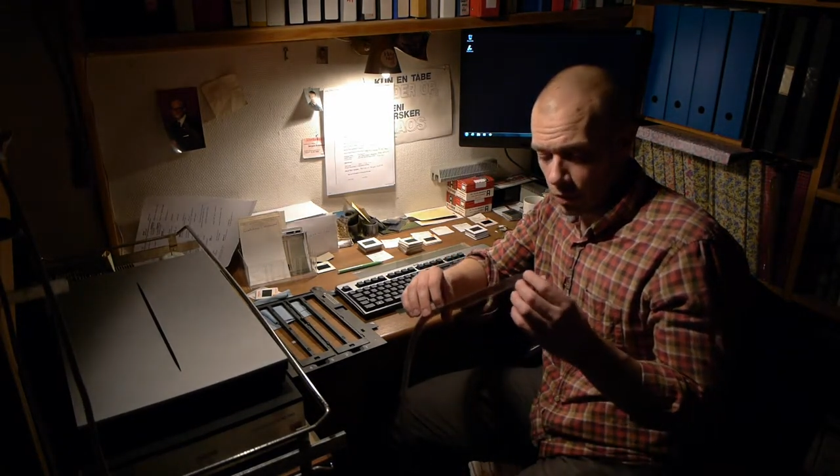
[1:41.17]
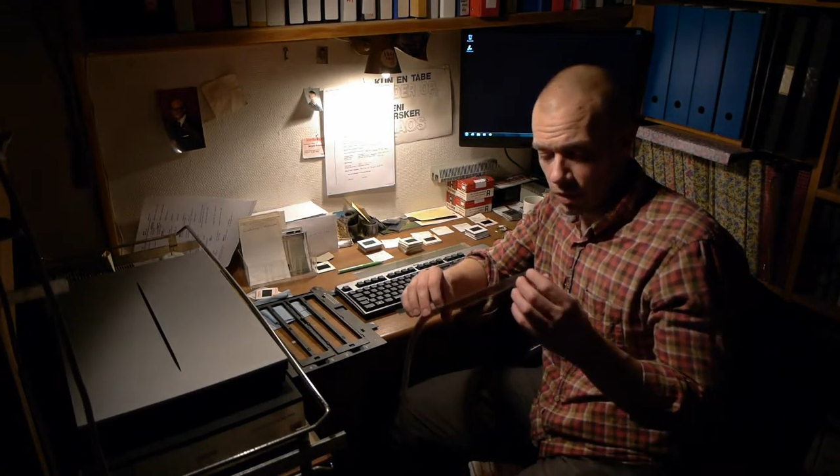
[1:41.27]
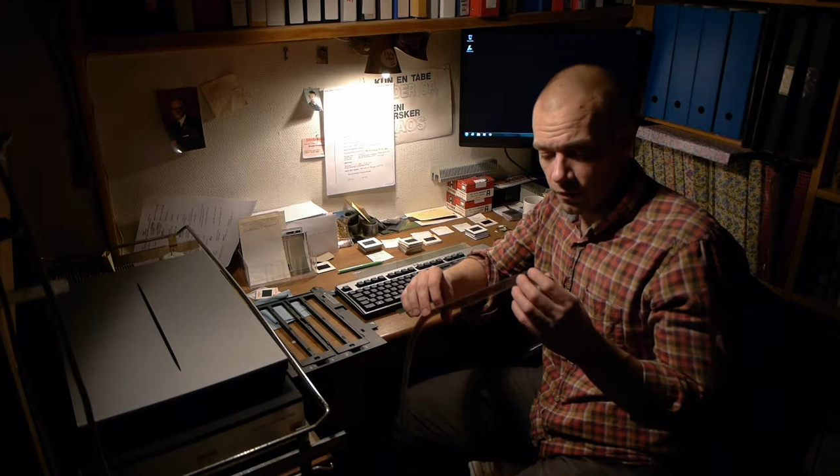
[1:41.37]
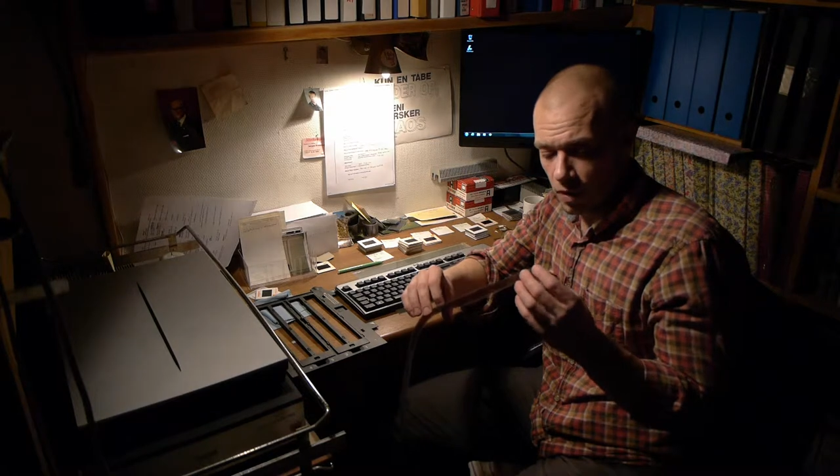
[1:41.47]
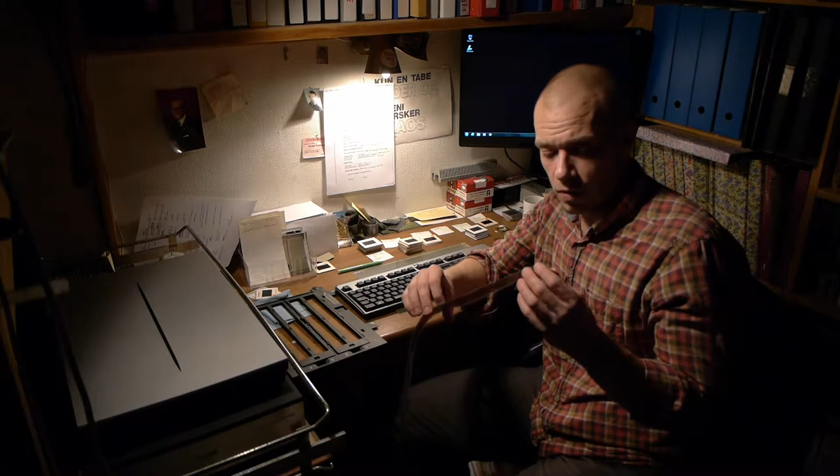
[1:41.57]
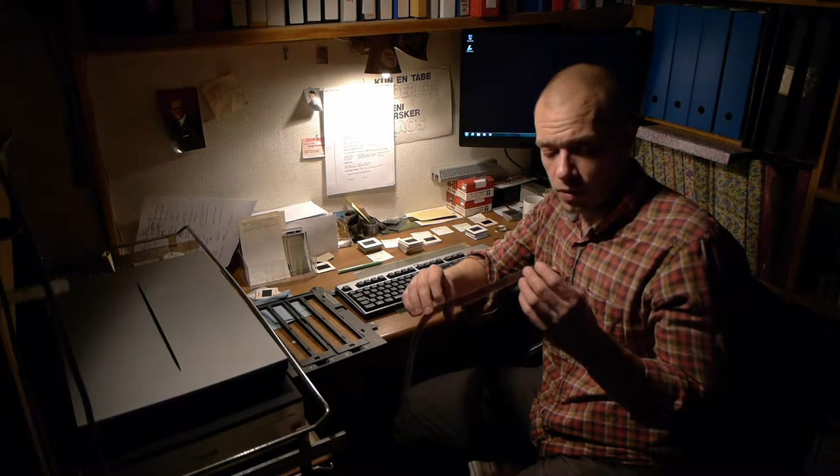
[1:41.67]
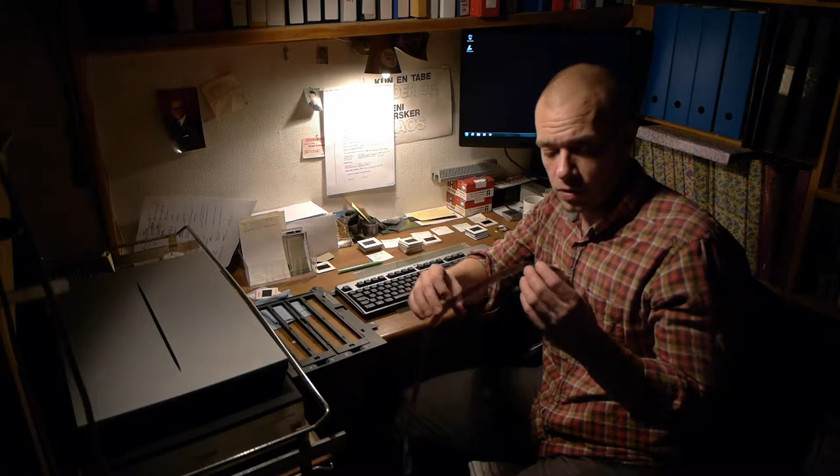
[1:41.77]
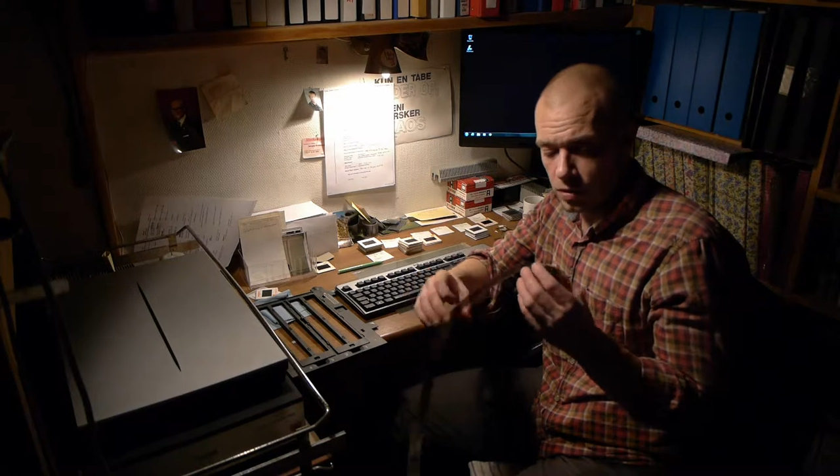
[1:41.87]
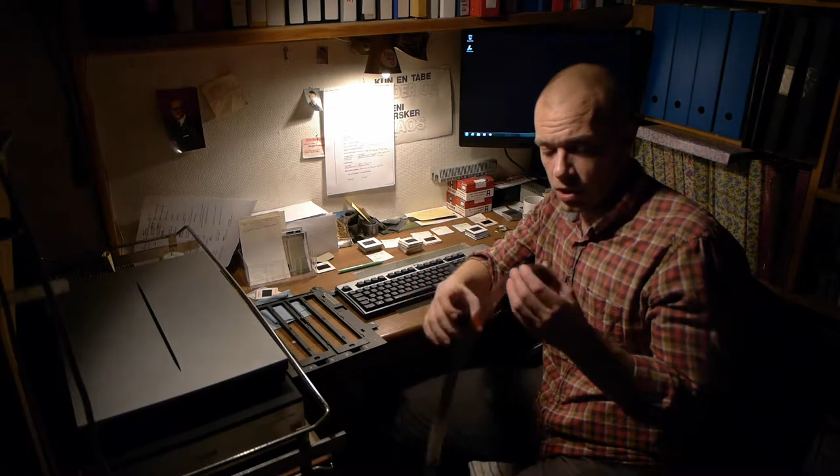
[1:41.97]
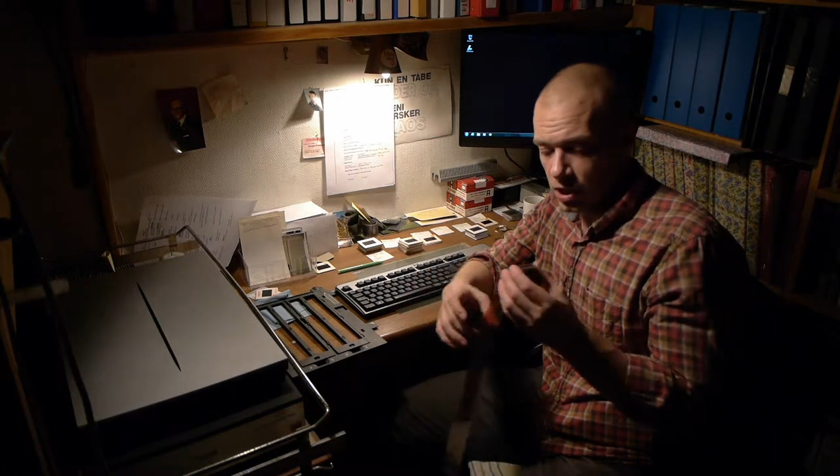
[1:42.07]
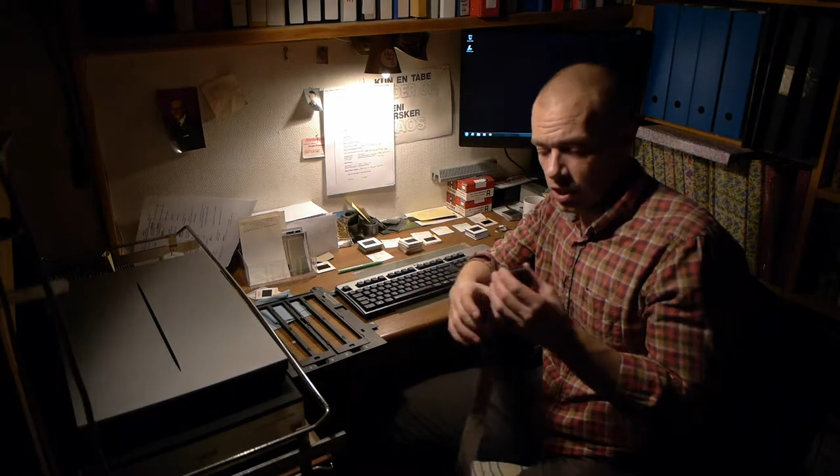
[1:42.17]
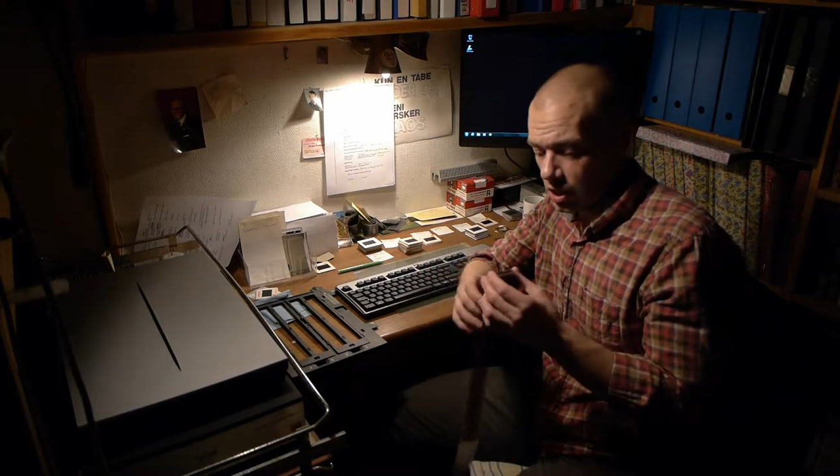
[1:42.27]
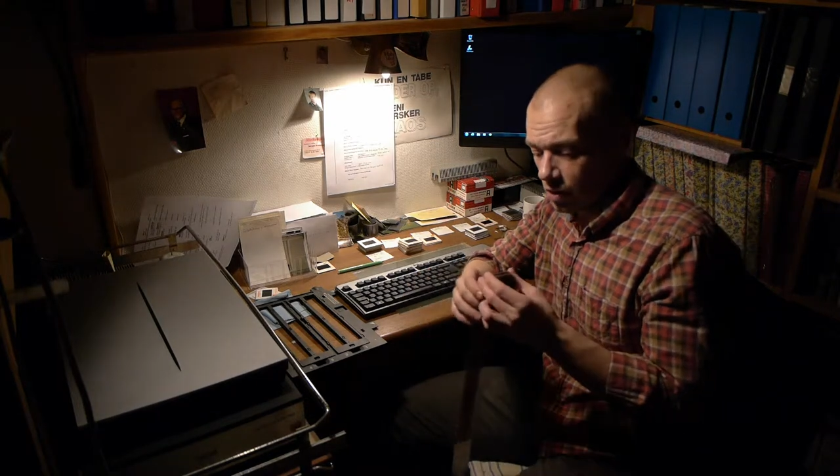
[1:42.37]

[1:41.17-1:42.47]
looking forward to see